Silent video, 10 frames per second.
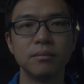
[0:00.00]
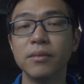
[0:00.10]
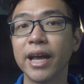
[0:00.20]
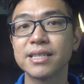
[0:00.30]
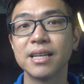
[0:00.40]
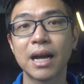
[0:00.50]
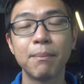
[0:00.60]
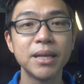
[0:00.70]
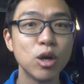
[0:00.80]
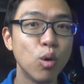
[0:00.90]
Next, the
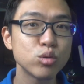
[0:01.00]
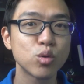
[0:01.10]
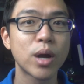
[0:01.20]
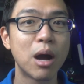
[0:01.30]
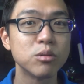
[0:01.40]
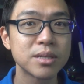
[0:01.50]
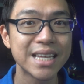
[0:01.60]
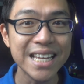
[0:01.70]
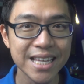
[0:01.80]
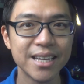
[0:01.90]
company also counts
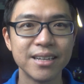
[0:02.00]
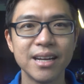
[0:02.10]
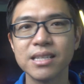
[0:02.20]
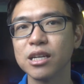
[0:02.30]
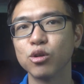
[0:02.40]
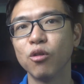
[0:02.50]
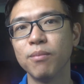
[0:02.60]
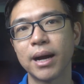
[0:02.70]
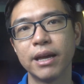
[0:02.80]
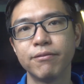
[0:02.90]
India as a
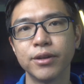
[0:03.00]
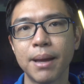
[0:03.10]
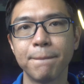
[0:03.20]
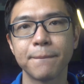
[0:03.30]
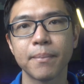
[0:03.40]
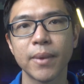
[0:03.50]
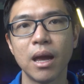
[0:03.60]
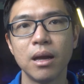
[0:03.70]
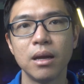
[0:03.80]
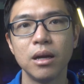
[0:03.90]
growth market for them.
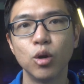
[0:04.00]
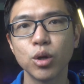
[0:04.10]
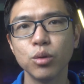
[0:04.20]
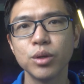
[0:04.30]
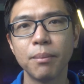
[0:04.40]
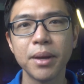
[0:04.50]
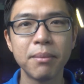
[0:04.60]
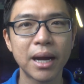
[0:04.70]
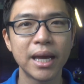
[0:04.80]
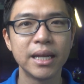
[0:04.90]
Although the beer
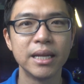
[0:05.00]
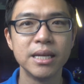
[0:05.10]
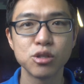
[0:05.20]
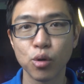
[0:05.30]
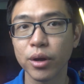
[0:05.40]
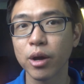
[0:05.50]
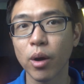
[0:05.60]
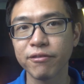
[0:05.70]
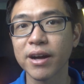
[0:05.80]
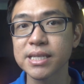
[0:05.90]
market is growing
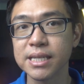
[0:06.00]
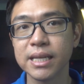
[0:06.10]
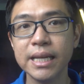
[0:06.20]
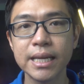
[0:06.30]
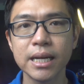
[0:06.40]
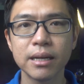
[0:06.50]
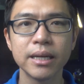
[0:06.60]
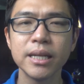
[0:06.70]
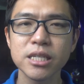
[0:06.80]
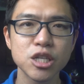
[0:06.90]
quite fast in India,
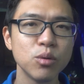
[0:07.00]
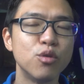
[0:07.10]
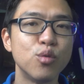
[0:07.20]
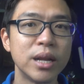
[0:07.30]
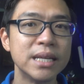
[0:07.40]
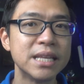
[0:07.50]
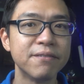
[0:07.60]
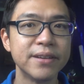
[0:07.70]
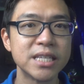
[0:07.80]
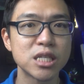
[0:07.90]
it is still a
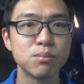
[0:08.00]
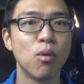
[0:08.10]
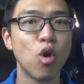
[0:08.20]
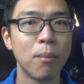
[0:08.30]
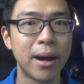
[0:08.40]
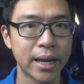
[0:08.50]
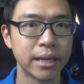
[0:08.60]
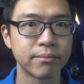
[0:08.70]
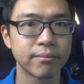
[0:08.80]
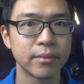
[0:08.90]
relatively small
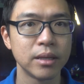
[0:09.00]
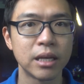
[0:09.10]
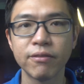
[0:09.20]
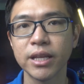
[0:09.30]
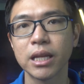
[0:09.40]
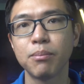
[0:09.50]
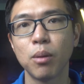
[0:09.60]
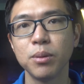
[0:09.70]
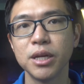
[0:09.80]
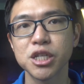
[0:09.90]
market, given that the
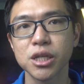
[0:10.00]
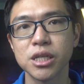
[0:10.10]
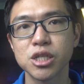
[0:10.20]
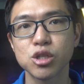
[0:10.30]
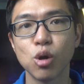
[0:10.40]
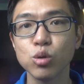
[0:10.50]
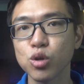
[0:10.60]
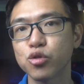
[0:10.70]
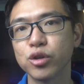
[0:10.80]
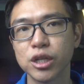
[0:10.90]
population is
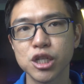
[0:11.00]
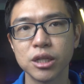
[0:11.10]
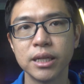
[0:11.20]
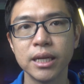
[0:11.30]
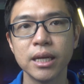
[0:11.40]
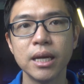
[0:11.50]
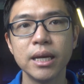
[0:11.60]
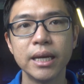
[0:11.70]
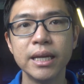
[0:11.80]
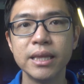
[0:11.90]
also traditionally
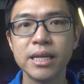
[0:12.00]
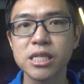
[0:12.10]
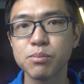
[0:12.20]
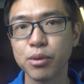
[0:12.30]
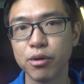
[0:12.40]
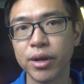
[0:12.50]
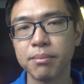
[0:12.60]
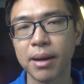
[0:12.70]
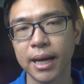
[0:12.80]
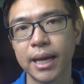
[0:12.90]
in the
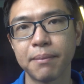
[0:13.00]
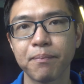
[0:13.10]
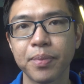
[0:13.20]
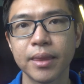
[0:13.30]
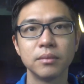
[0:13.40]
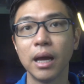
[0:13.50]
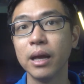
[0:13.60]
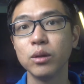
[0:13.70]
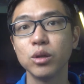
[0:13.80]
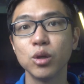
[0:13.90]
spirit market.
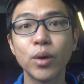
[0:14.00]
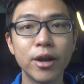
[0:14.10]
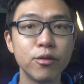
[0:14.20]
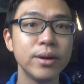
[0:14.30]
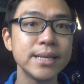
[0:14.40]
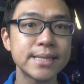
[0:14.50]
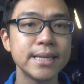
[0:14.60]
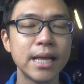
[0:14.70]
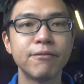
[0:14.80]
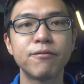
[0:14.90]
And you can really
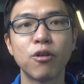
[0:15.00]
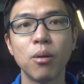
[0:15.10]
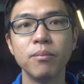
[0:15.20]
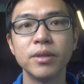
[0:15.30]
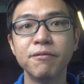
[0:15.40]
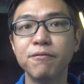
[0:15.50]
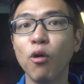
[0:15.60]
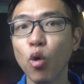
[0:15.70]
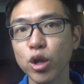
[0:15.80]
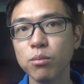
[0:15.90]
see that from the
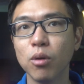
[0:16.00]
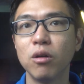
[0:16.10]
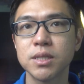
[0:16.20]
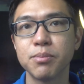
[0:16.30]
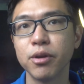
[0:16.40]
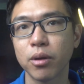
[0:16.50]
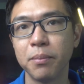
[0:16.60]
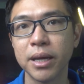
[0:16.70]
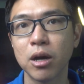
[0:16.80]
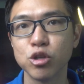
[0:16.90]
volume of
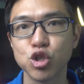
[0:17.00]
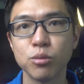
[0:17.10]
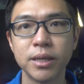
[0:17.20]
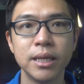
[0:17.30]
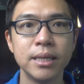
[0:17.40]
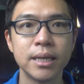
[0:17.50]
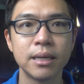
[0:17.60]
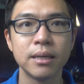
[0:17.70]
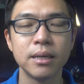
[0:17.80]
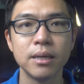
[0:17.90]
spirit being consumed in
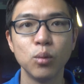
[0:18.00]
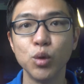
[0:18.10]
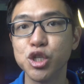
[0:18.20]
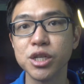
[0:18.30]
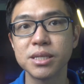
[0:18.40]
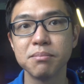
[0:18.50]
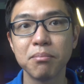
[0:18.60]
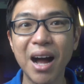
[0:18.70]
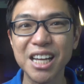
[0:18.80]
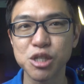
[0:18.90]
India, which is
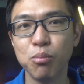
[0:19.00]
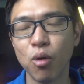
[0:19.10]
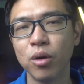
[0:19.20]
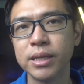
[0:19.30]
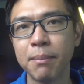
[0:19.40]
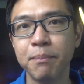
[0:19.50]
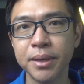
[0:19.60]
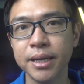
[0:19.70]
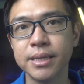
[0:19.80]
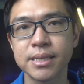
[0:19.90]
much more than
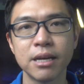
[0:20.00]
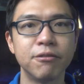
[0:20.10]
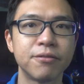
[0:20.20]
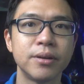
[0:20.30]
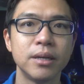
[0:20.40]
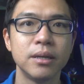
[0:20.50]
beer itself.